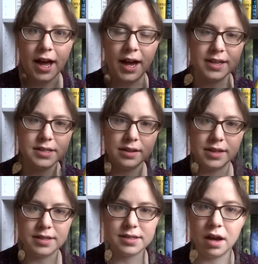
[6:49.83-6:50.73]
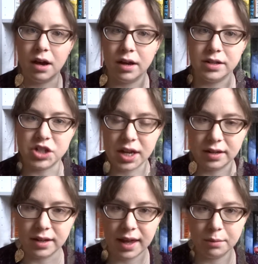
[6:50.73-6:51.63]
I saw this on
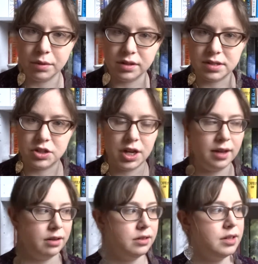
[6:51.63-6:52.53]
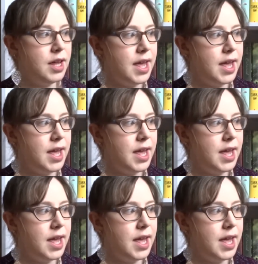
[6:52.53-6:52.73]
Jen Campbell's channel,